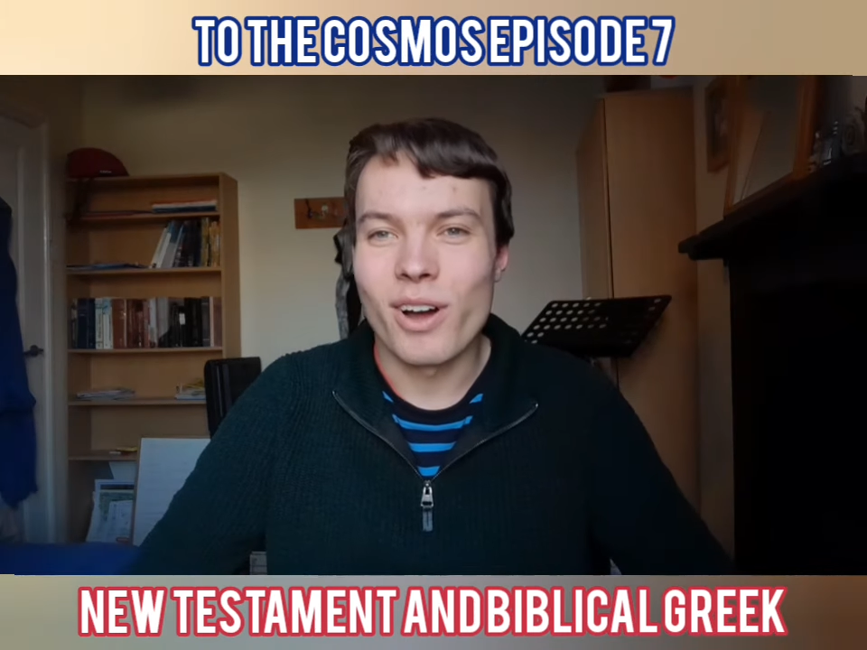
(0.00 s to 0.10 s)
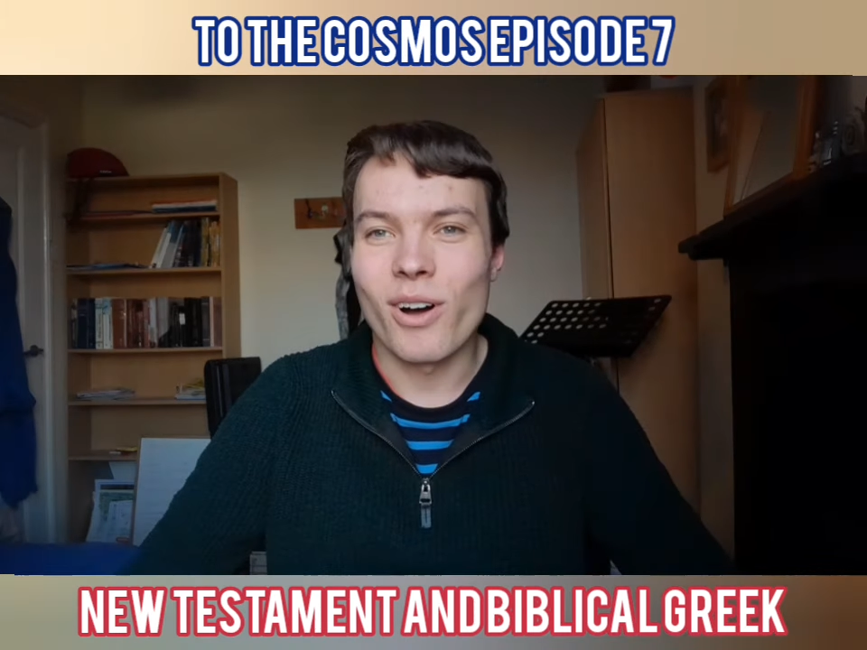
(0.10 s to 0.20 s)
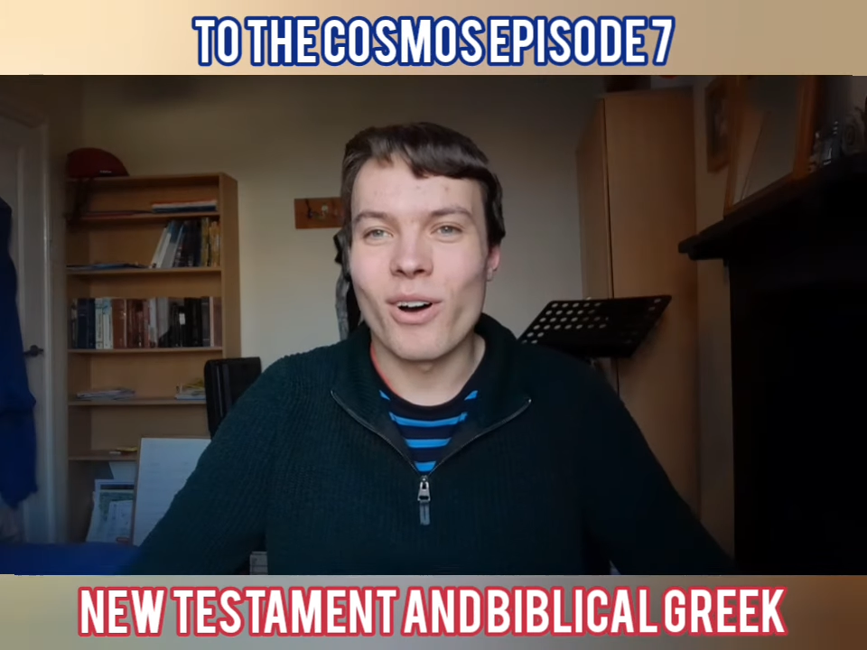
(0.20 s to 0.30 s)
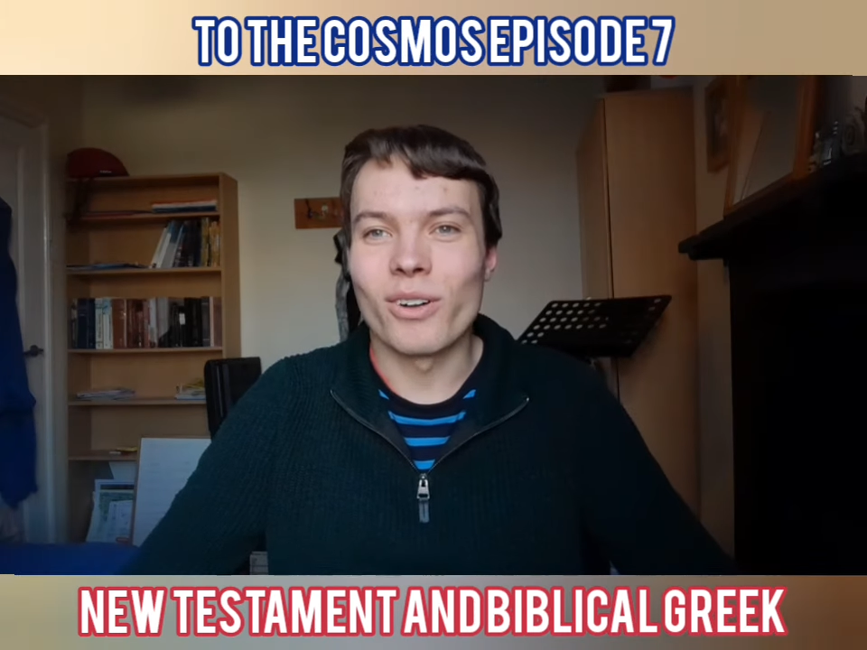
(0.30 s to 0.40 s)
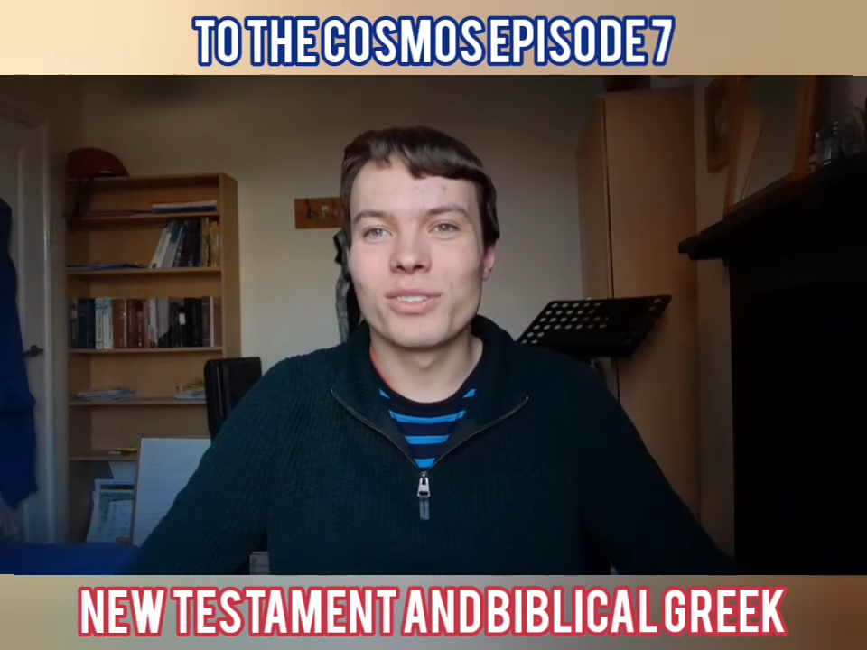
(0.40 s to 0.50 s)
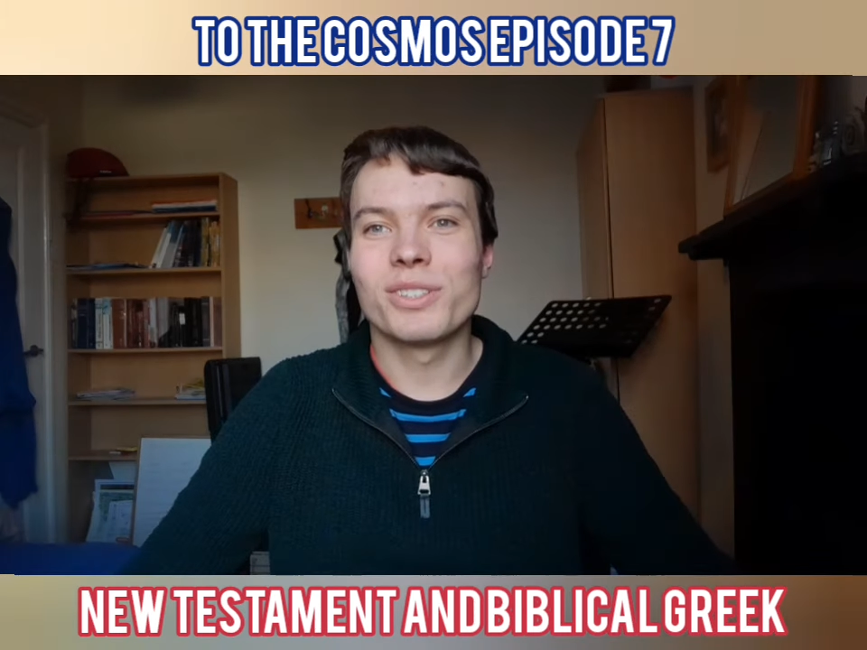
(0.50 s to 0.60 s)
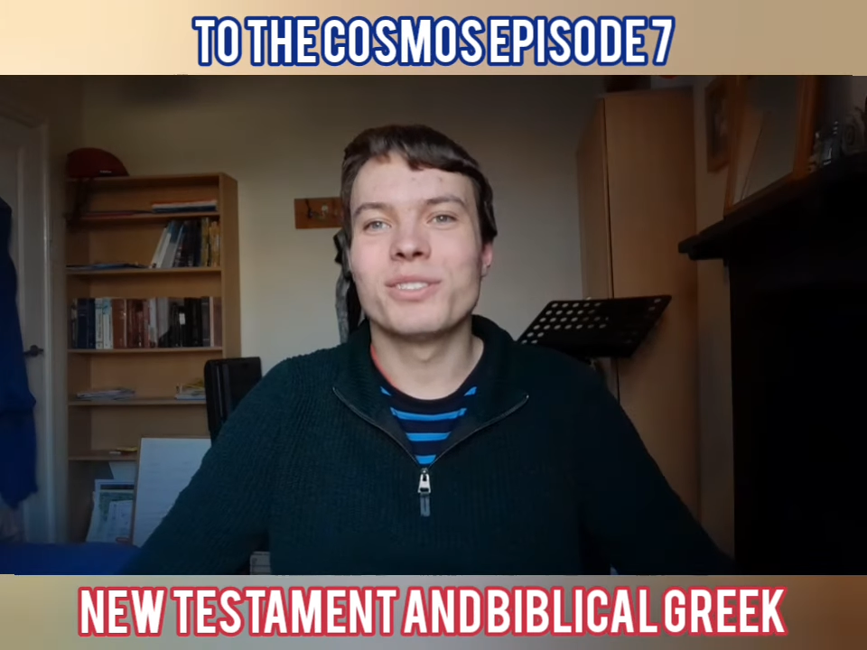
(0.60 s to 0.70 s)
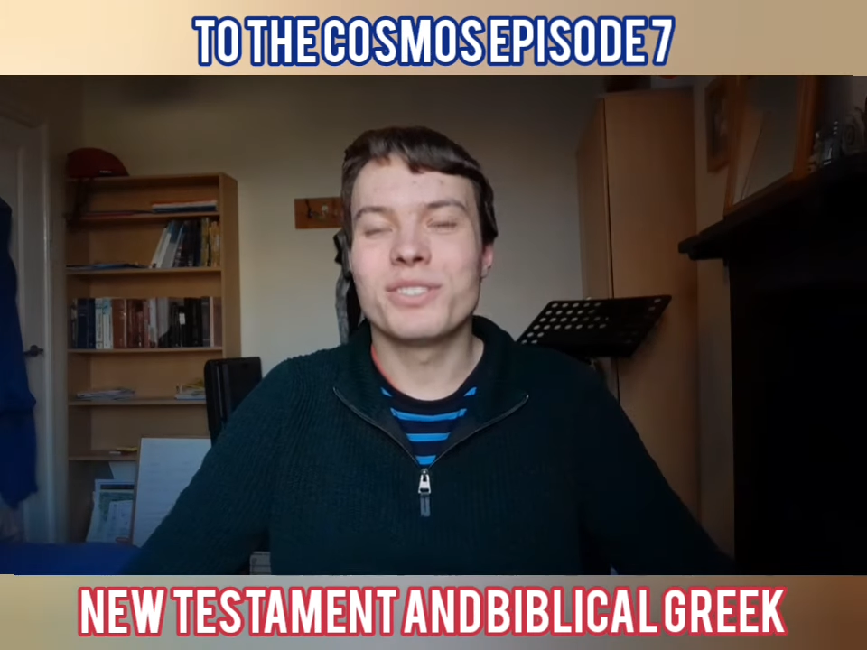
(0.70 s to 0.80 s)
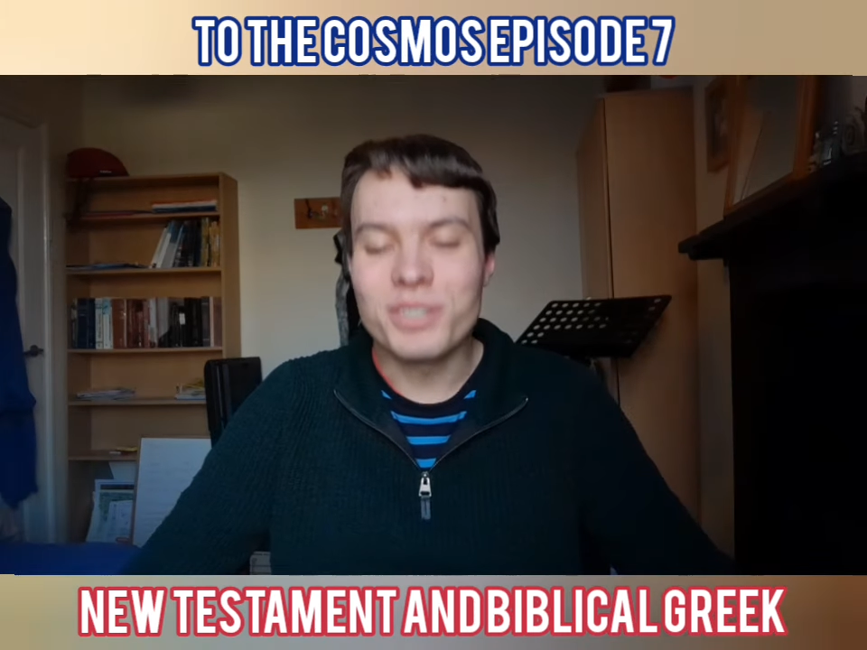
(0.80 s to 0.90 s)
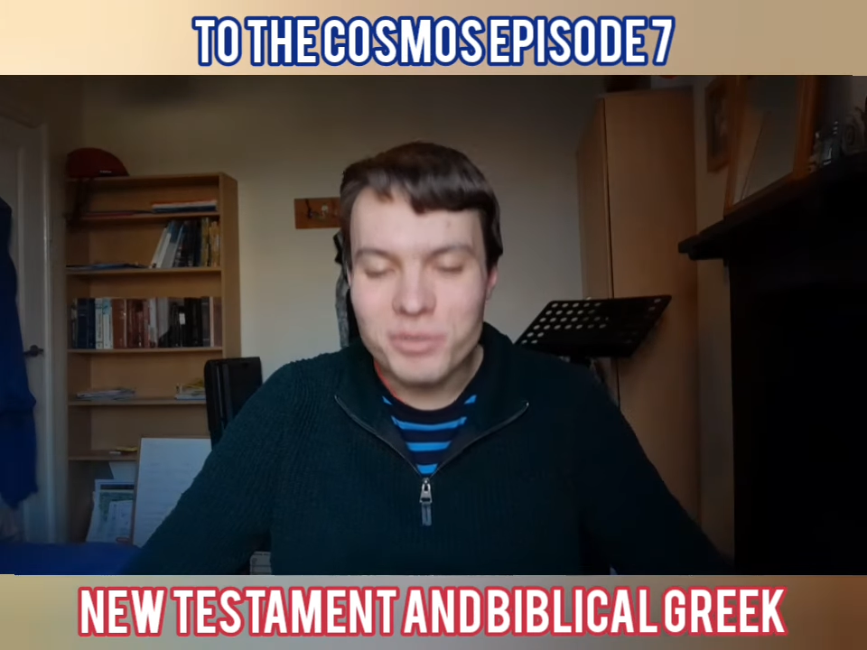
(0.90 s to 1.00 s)
on
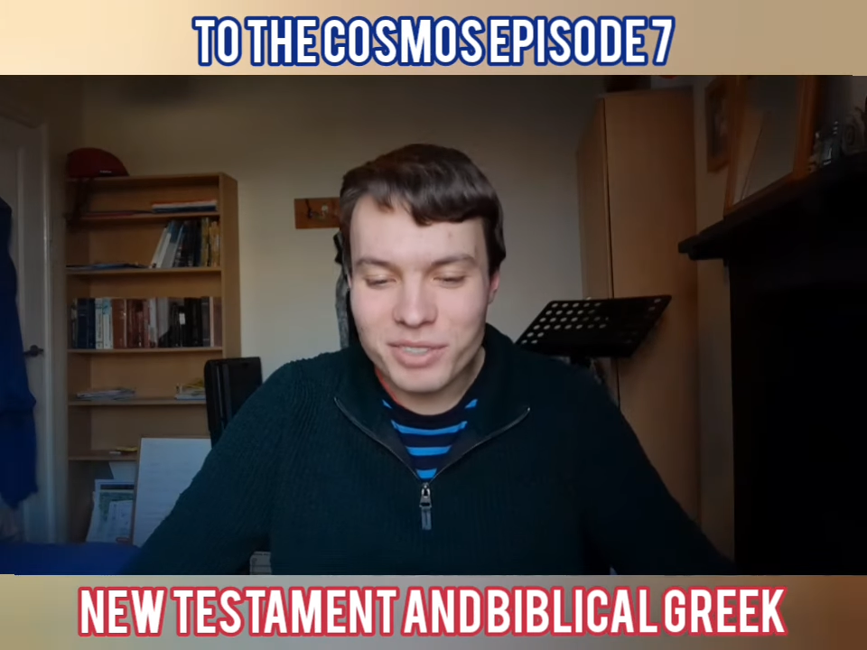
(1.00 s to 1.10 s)
New